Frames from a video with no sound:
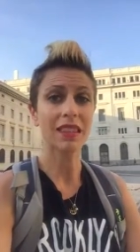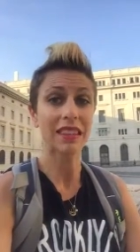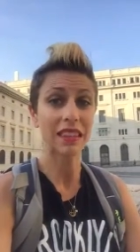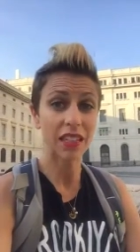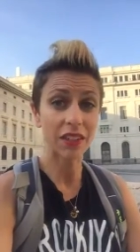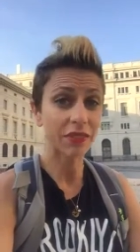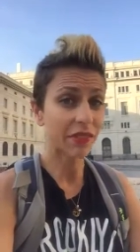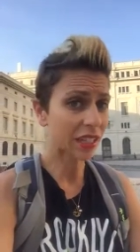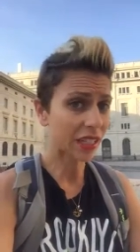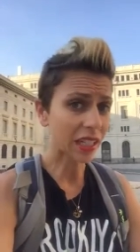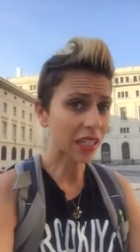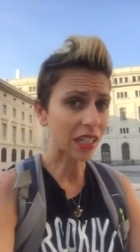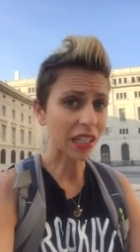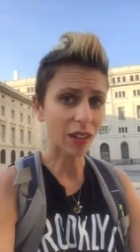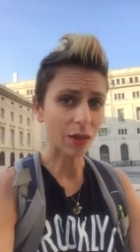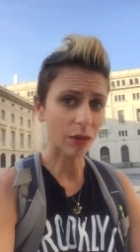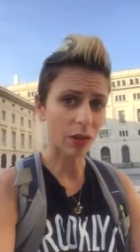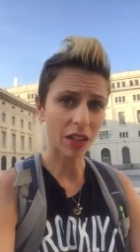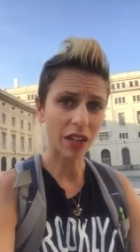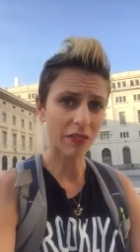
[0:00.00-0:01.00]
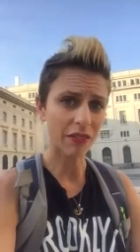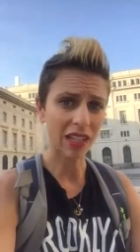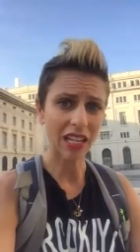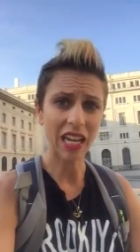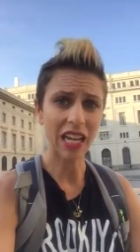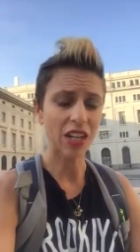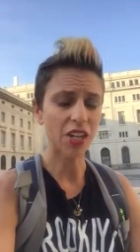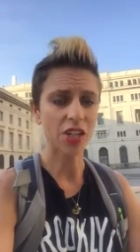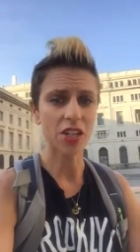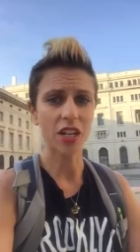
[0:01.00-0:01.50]
living here, we're not
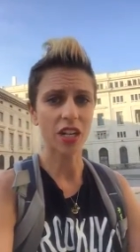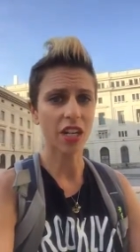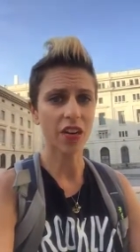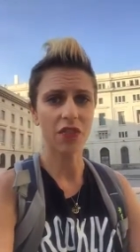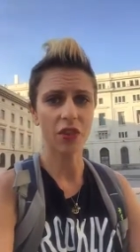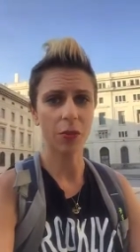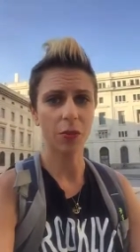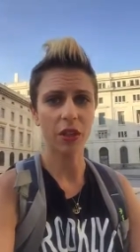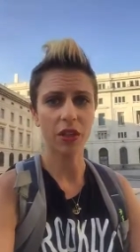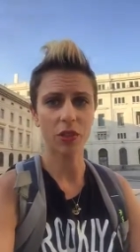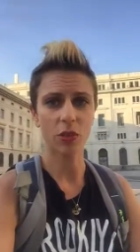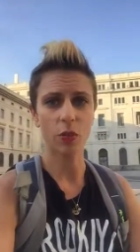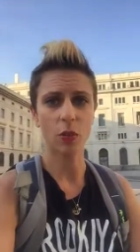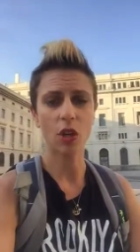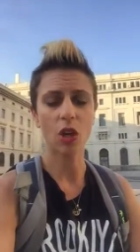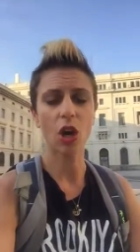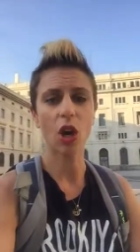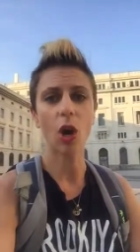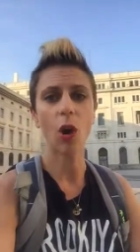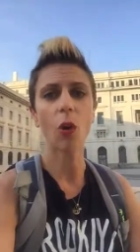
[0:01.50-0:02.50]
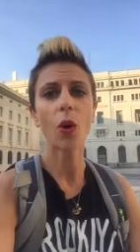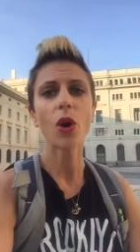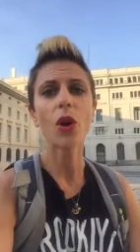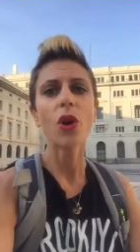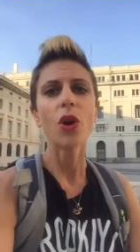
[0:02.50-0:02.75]
vacationing every place we go.